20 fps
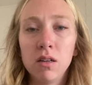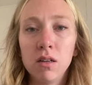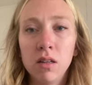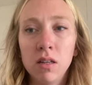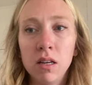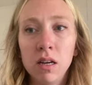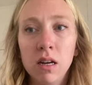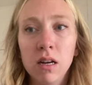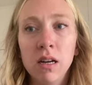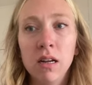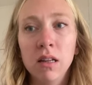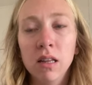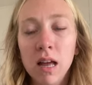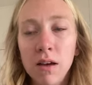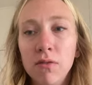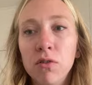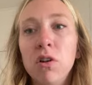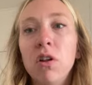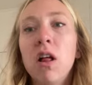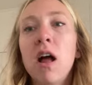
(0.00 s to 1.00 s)
the
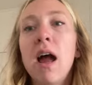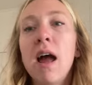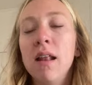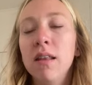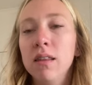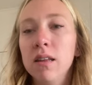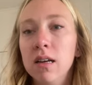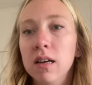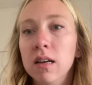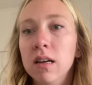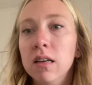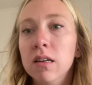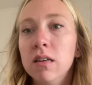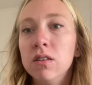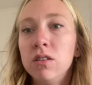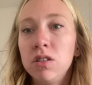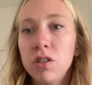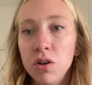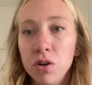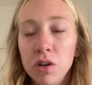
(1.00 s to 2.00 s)
level and the
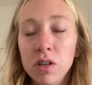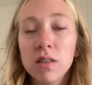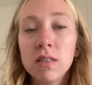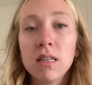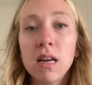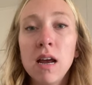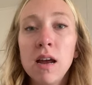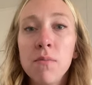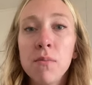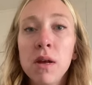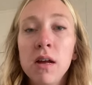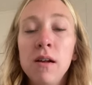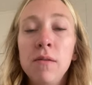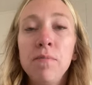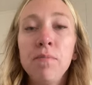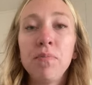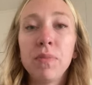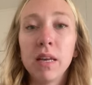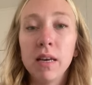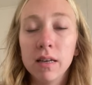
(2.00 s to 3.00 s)
student's name
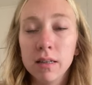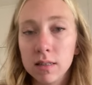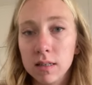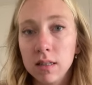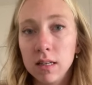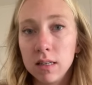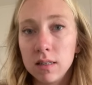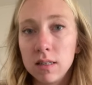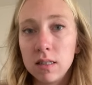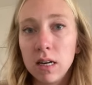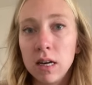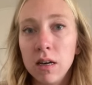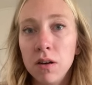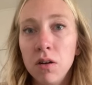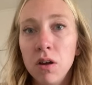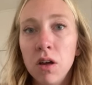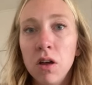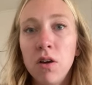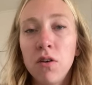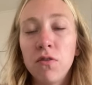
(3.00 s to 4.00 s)
is
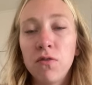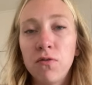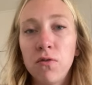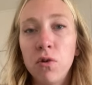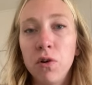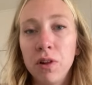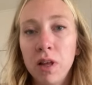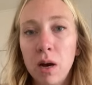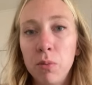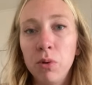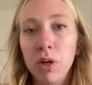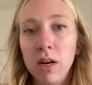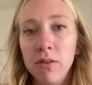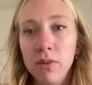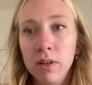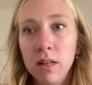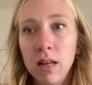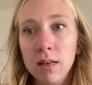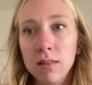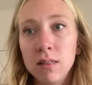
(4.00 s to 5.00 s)
listed for that
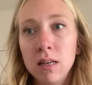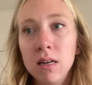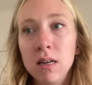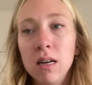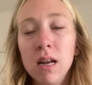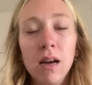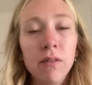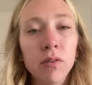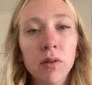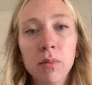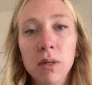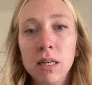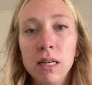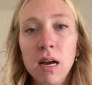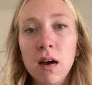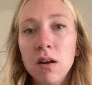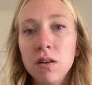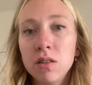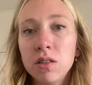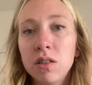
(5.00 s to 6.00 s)
private lesson. Everybody
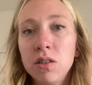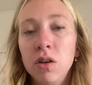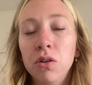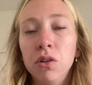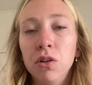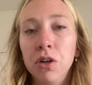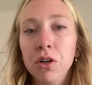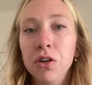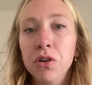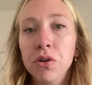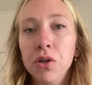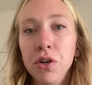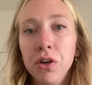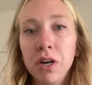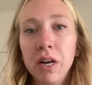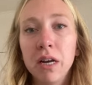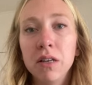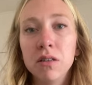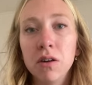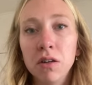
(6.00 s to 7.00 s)
else, you'll learn who your
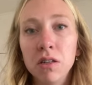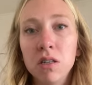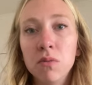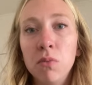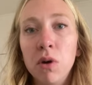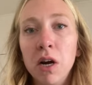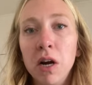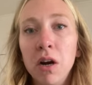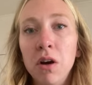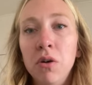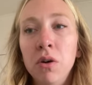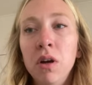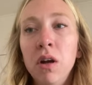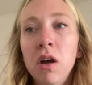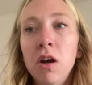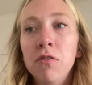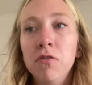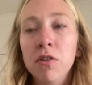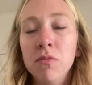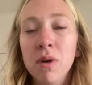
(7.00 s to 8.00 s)
kids are tomorrow.
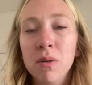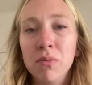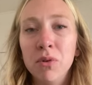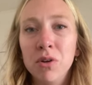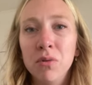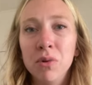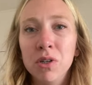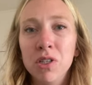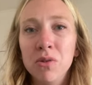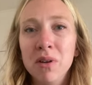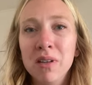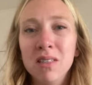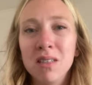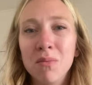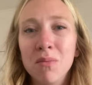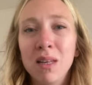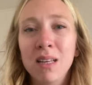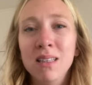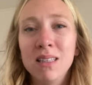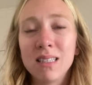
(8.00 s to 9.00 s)
Remember, we're doing
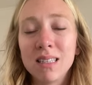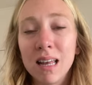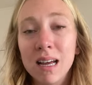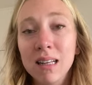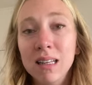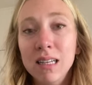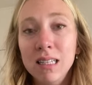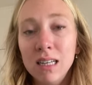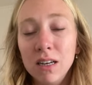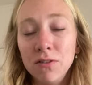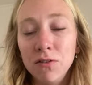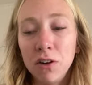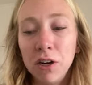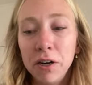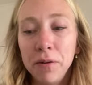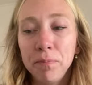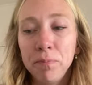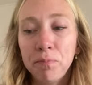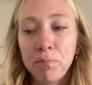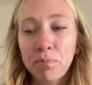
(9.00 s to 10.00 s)
something slightly
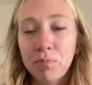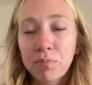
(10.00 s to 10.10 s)
different